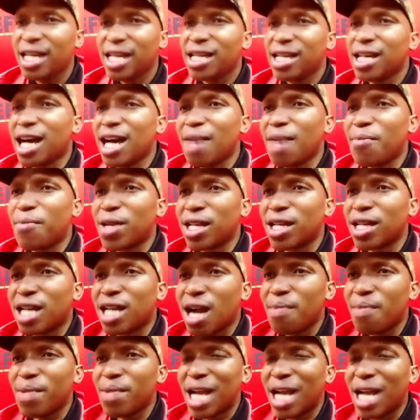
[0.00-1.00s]
up and
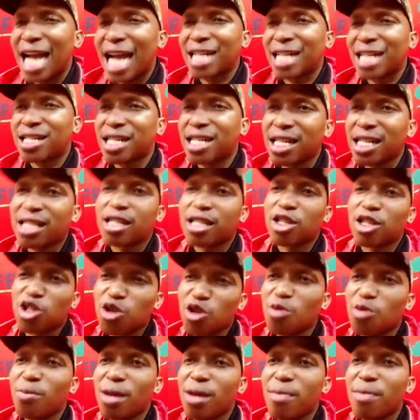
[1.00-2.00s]
coming artist. So
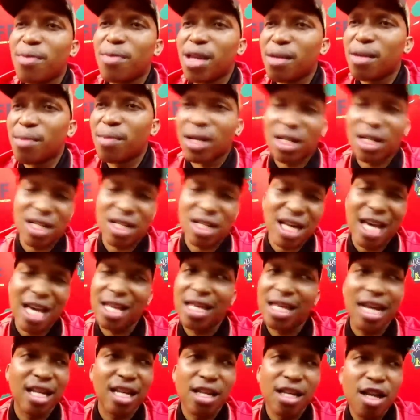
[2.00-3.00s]
maybe he must try
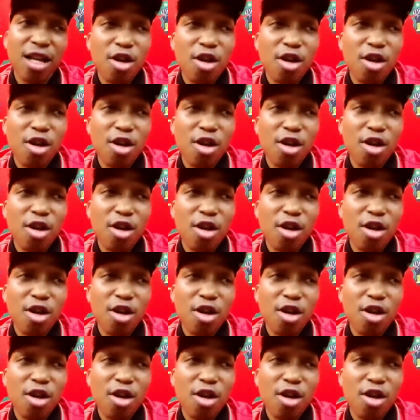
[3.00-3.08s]
that